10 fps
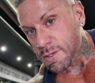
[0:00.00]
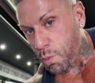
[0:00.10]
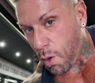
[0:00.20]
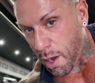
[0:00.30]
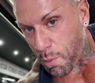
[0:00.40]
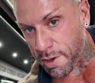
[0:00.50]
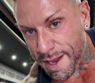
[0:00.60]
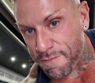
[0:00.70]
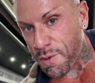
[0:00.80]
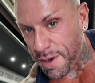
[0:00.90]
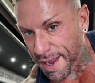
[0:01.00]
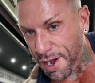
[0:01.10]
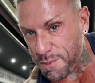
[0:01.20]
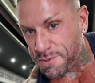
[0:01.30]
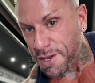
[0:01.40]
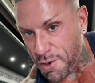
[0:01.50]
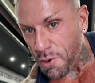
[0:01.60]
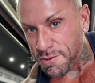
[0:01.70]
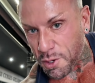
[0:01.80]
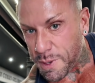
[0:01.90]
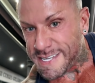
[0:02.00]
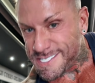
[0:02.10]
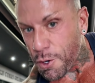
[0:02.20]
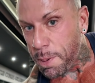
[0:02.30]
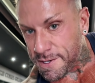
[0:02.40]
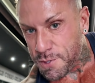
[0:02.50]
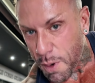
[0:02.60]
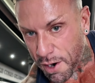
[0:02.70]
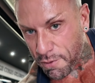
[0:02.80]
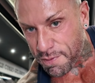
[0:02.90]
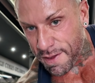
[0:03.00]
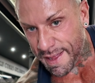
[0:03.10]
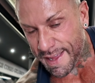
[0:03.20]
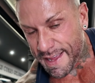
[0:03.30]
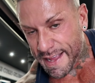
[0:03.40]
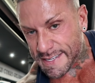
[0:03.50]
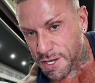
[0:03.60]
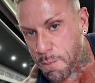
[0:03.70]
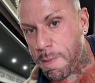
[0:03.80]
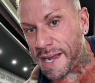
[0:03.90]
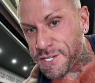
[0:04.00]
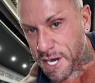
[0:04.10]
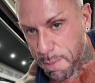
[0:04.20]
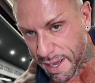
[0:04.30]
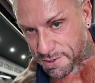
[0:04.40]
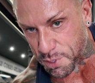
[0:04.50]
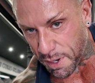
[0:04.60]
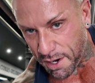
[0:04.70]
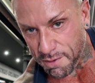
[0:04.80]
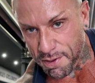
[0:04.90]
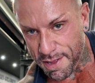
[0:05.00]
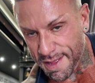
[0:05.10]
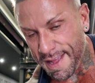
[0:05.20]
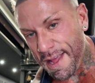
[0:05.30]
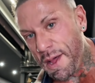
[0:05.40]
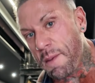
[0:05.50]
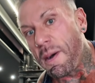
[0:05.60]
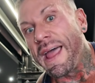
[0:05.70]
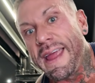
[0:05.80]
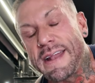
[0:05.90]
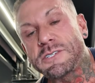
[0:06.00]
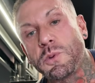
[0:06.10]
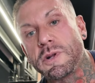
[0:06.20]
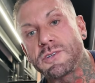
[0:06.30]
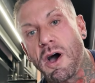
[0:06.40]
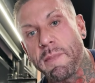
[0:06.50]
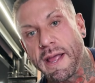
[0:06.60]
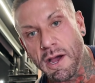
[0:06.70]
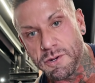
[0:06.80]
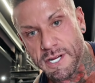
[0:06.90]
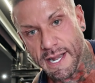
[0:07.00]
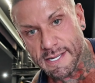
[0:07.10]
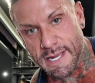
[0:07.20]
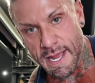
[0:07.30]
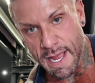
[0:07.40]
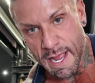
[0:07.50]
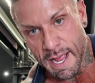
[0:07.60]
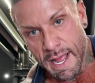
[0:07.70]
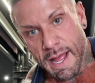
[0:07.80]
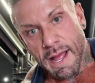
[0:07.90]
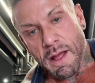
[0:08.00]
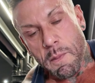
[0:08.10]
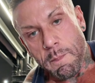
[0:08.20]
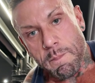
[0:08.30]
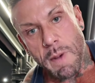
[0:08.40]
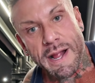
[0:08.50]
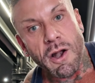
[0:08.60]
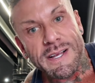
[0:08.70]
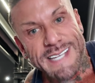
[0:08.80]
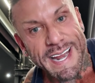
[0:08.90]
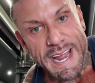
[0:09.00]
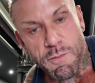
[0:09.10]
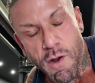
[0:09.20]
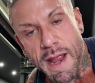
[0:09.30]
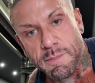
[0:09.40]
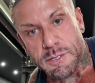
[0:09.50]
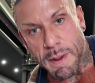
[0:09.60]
But what I want everyone at home to not do is stop at 12. There's no magic about 12. If I hear this all the time in coaching, is my clients hit their reps.